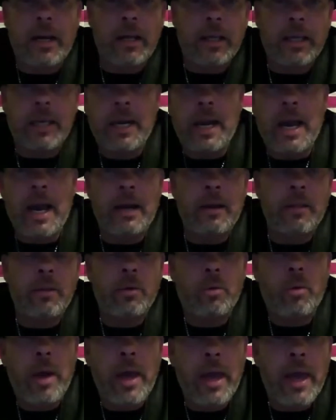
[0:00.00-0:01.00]
of get out of the
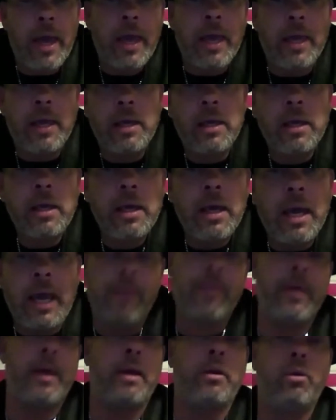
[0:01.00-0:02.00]
way.
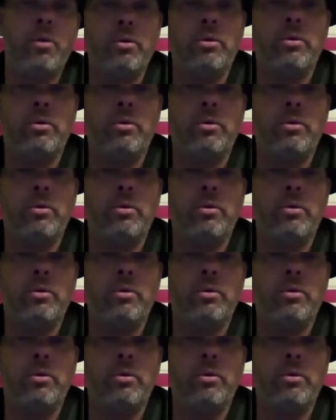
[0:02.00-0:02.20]
And then, hey,